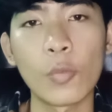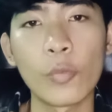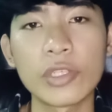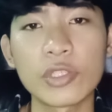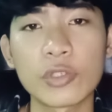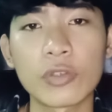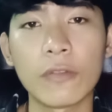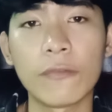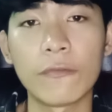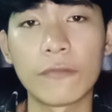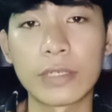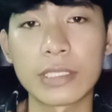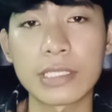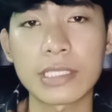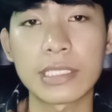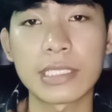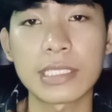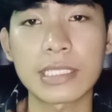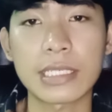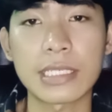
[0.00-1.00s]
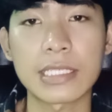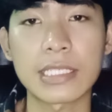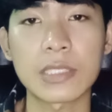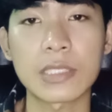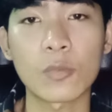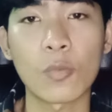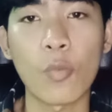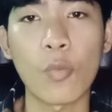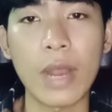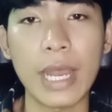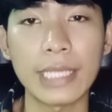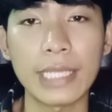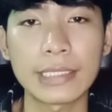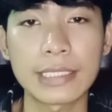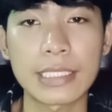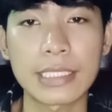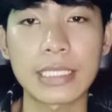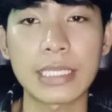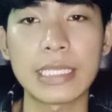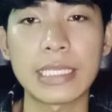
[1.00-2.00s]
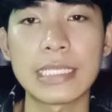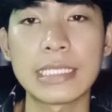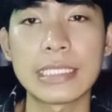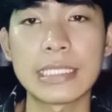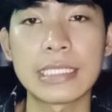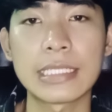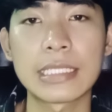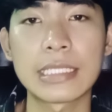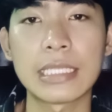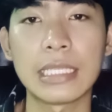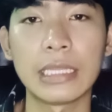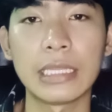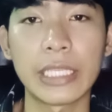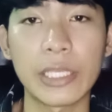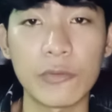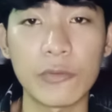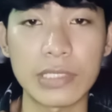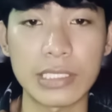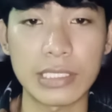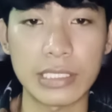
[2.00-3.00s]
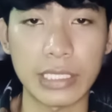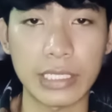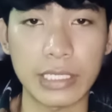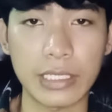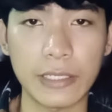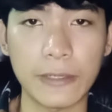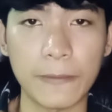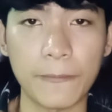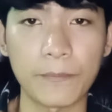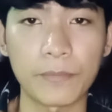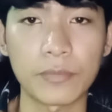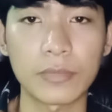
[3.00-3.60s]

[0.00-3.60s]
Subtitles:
we should first discuss what is linguistics.